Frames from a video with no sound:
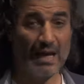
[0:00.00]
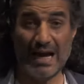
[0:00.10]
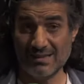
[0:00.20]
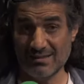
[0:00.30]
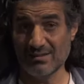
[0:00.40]

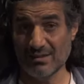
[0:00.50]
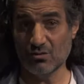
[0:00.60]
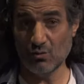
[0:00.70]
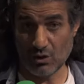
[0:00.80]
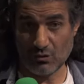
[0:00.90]
ISIS
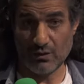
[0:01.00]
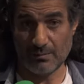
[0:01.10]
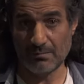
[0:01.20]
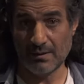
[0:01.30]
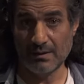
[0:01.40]
is one of them.
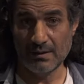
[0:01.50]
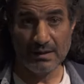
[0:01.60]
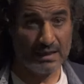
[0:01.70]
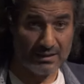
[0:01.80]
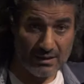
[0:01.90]

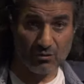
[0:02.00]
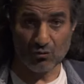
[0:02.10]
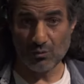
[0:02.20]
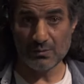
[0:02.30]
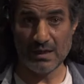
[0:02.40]
Other
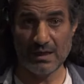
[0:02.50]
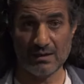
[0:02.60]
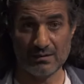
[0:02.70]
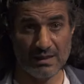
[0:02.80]
groups are,